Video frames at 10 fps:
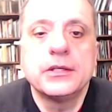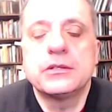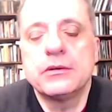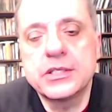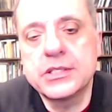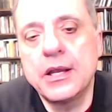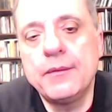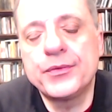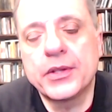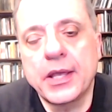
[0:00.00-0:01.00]
to
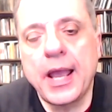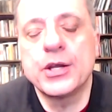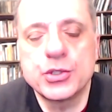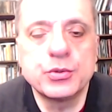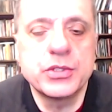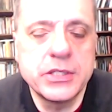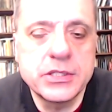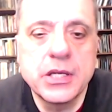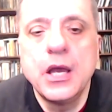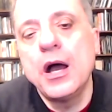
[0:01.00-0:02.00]
accept casualties